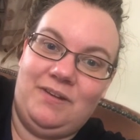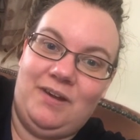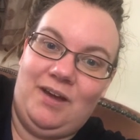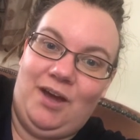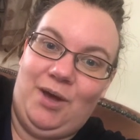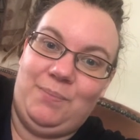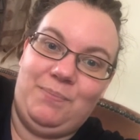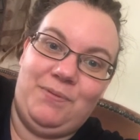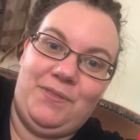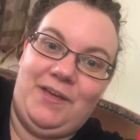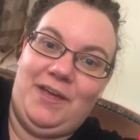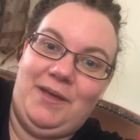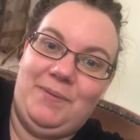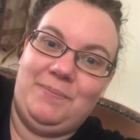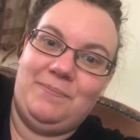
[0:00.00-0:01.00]
up
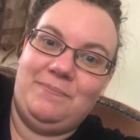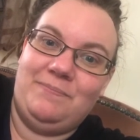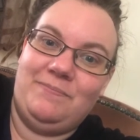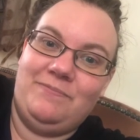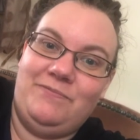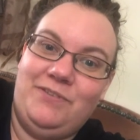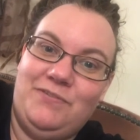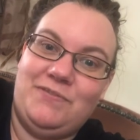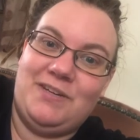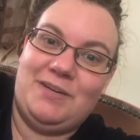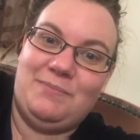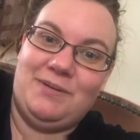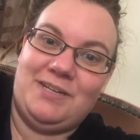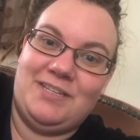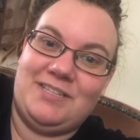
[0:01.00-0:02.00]
there
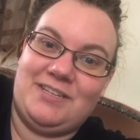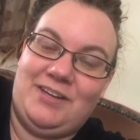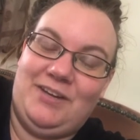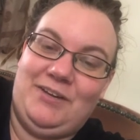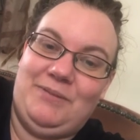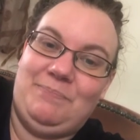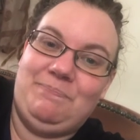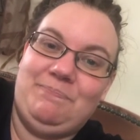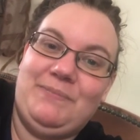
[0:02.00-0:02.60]
15 minutes ago.